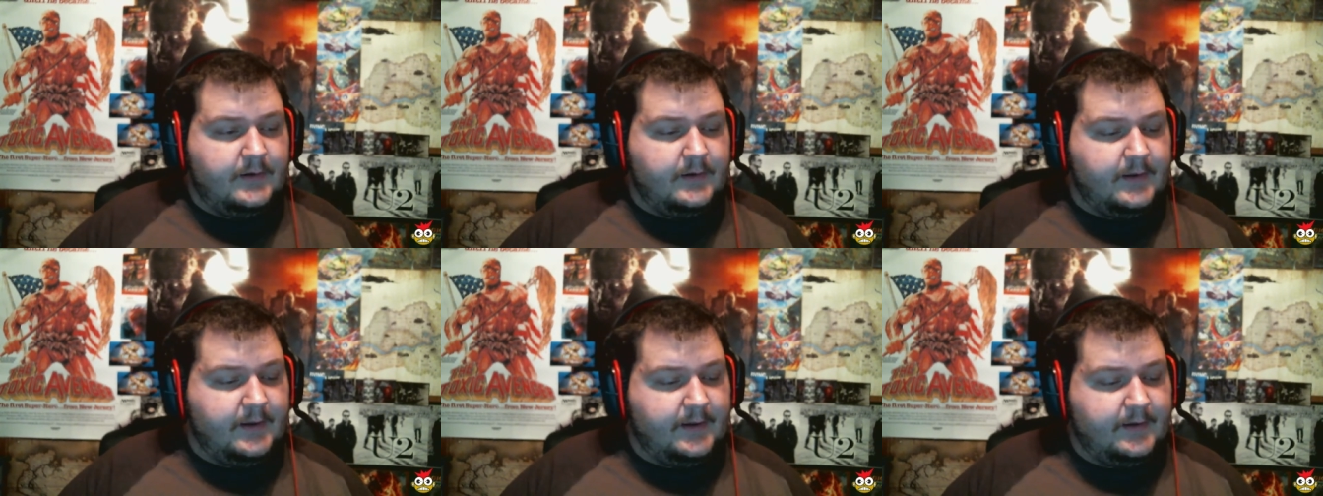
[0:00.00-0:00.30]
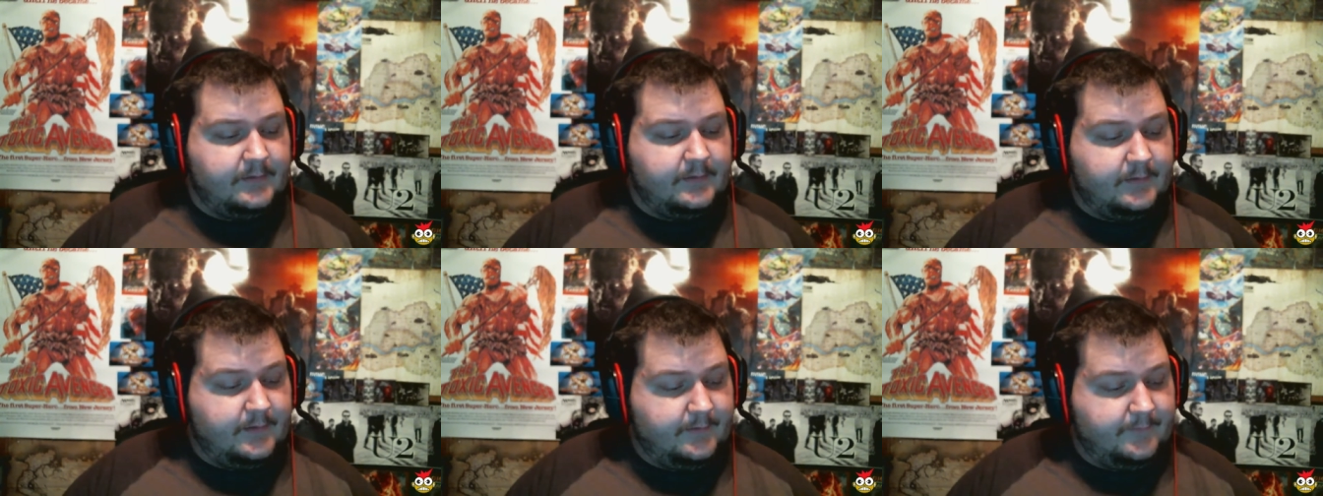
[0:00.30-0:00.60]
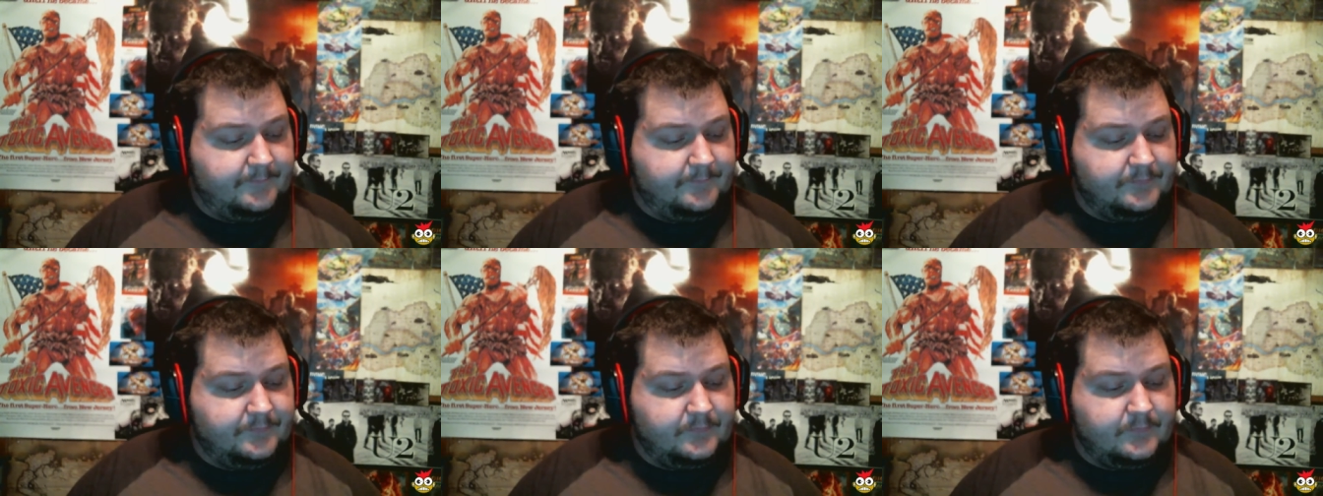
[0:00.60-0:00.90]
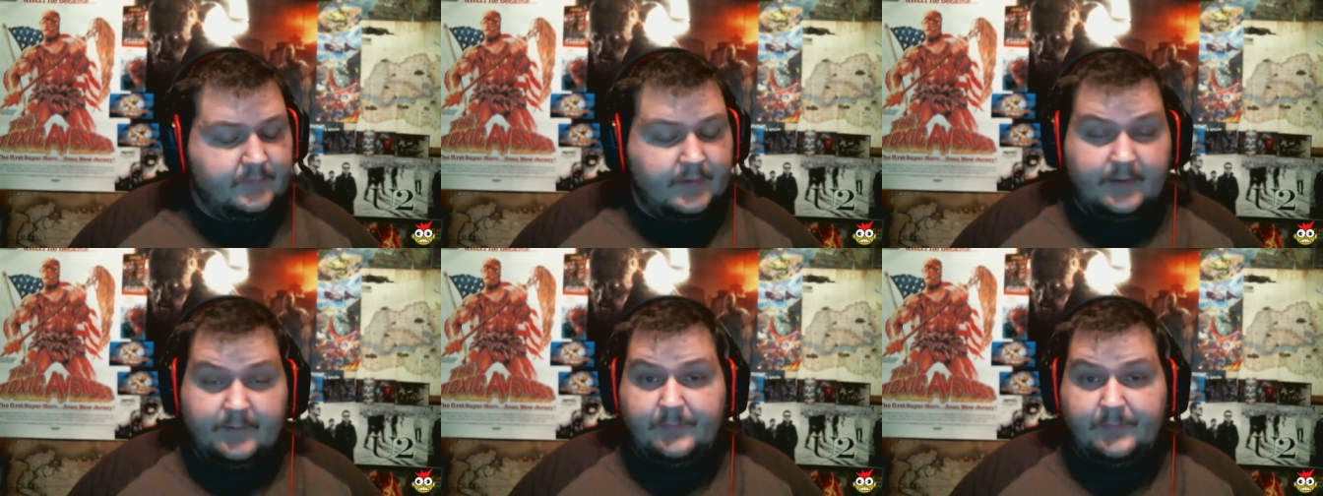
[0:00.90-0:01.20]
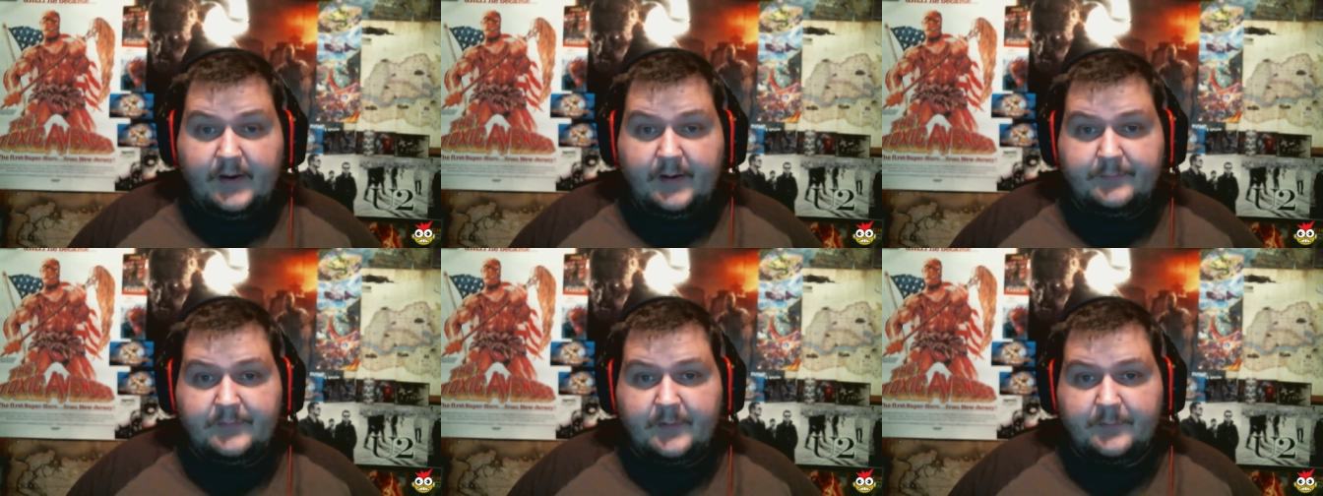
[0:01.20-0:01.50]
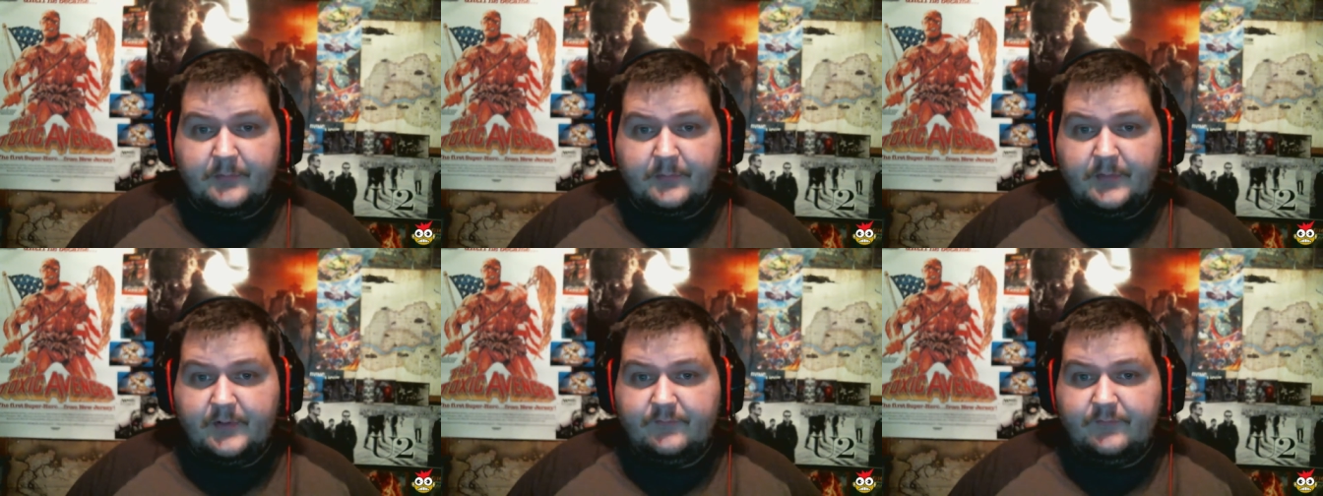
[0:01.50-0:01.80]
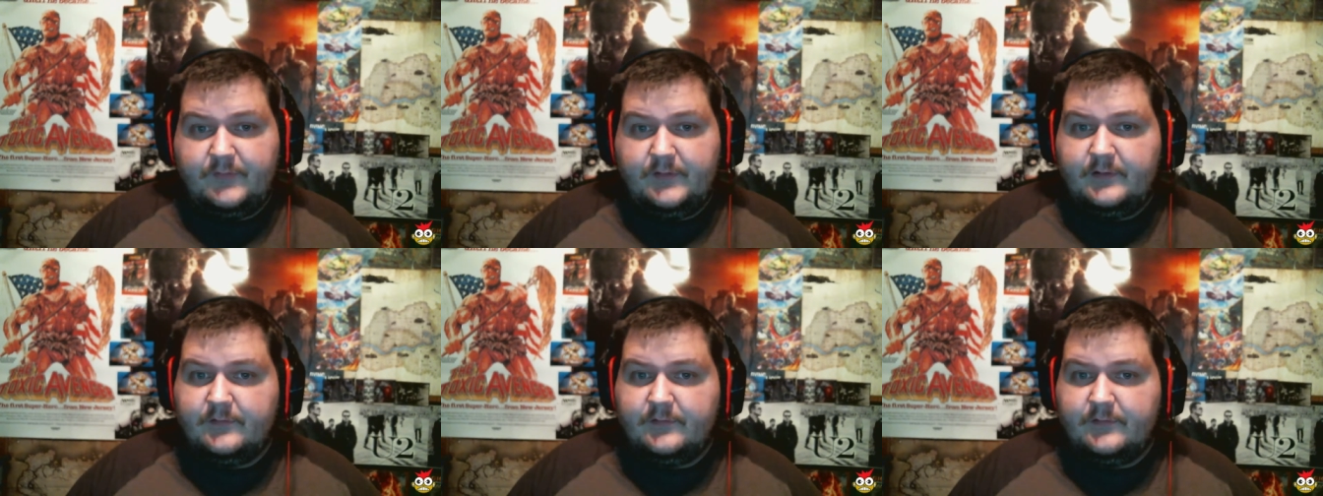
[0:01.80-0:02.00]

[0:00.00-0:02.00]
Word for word: and um, it popped up in my feed.